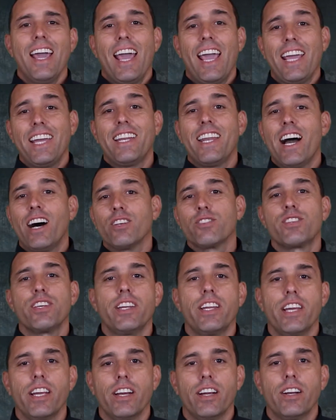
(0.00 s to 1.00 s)
Hey,
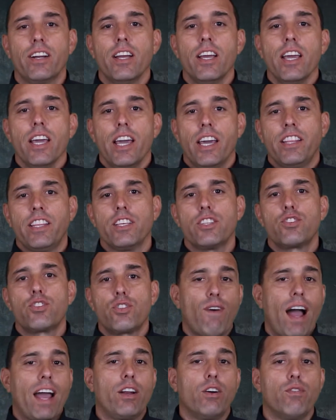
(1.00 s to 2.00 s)
Nelson here, in this
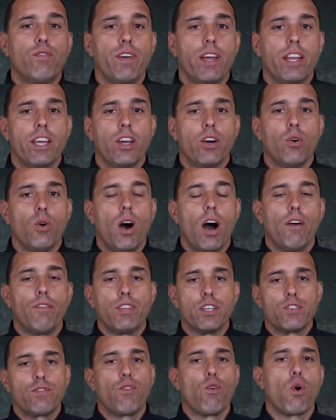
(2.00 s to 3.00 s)
final video of
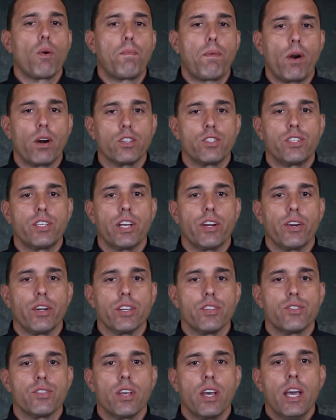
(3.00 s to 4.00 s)
this 4-part
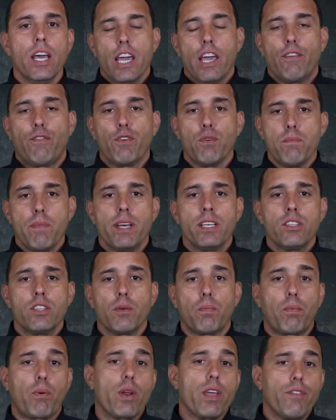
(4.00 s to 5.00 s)
series. If you missed
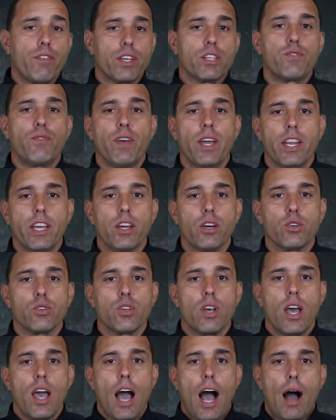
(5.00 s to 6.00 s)
the previous
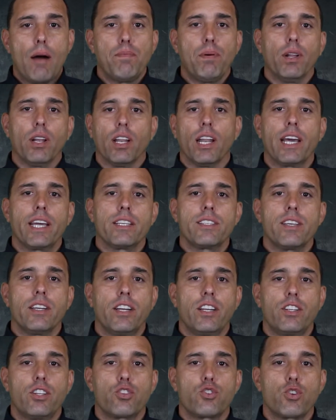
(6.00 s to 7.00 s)
videos, I'll put links in
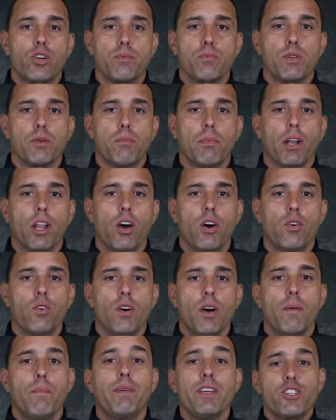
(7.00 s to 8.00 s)
the description
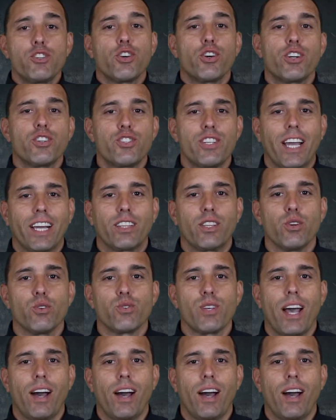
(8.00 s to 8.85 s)
below. Be sure to check those